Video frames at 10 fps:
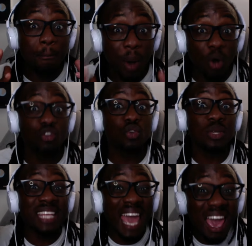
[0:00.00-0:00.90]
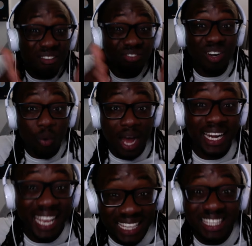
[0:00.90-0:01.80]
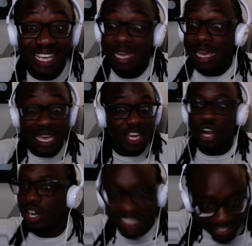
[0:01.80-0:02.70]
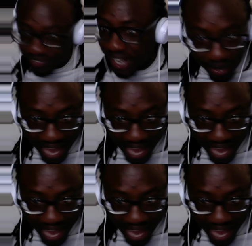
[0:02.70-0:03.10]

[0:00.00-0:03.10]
boundaries with everyone in the in her sphere.